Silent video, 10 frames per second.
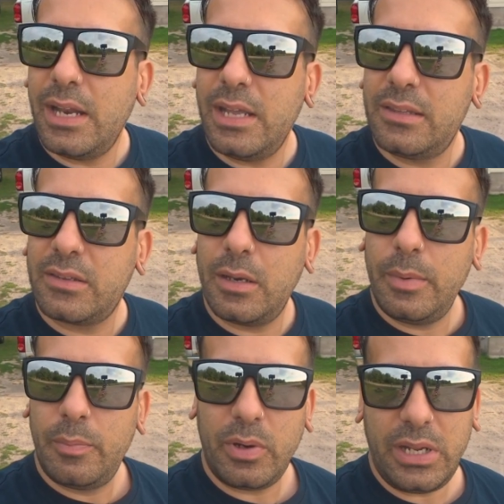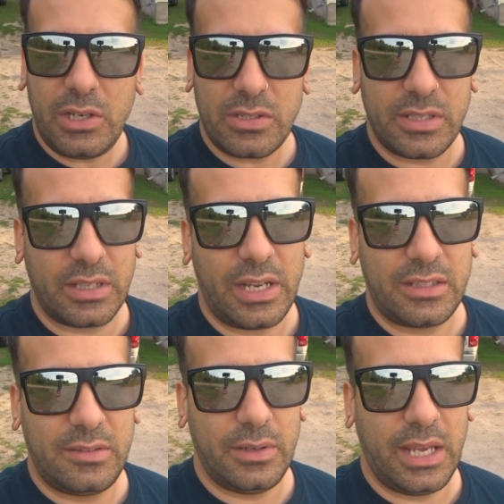and it's gonna be pretty interesting the
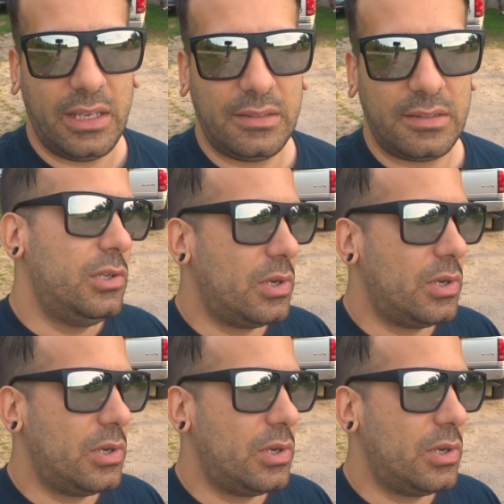next 2 days.